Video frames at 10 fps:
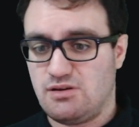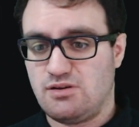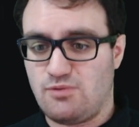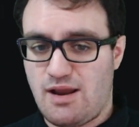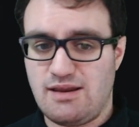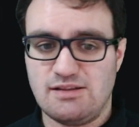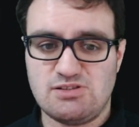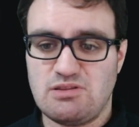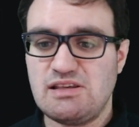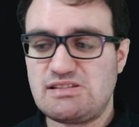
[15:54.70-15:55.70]
right? So
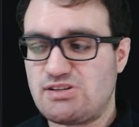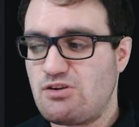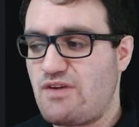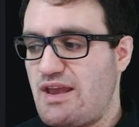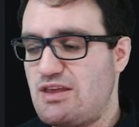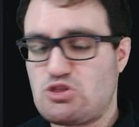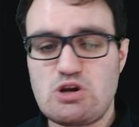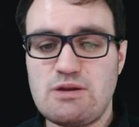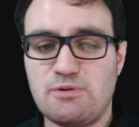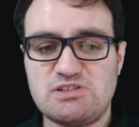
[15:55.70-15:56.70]
this survey,
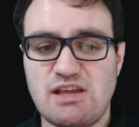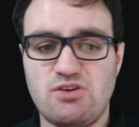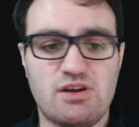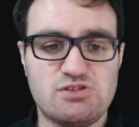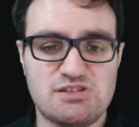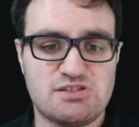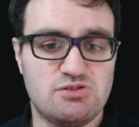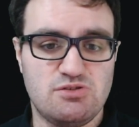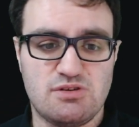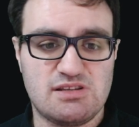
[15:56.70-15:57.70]
30% you can just
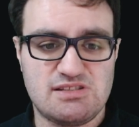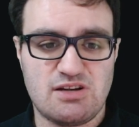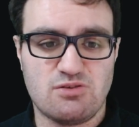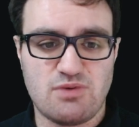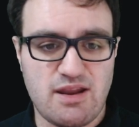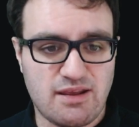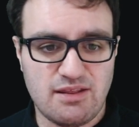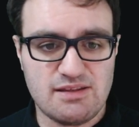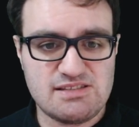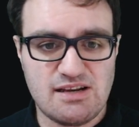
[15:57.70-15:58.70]
consider
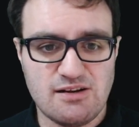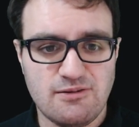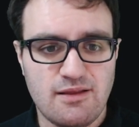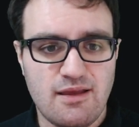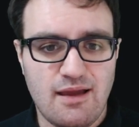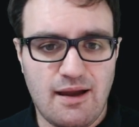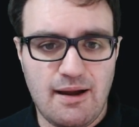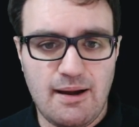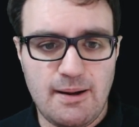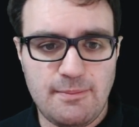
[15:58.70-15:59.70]
ridiculous here.
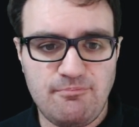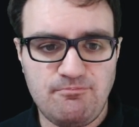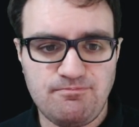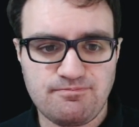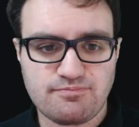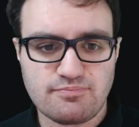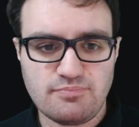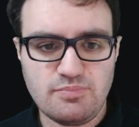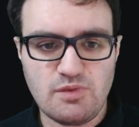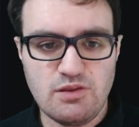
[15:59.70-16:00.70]

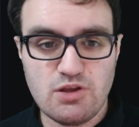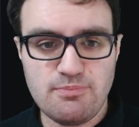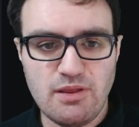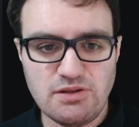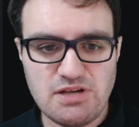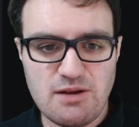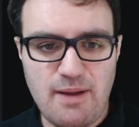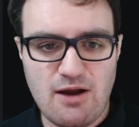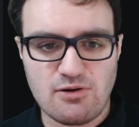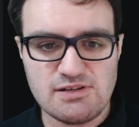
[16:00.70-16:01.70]
Their military
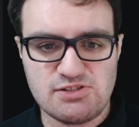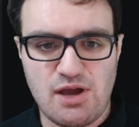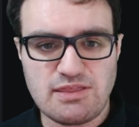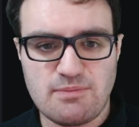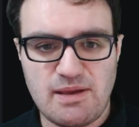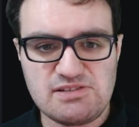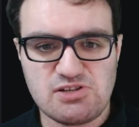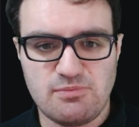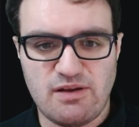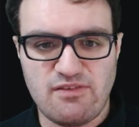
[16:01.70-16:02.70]
power is not the best or above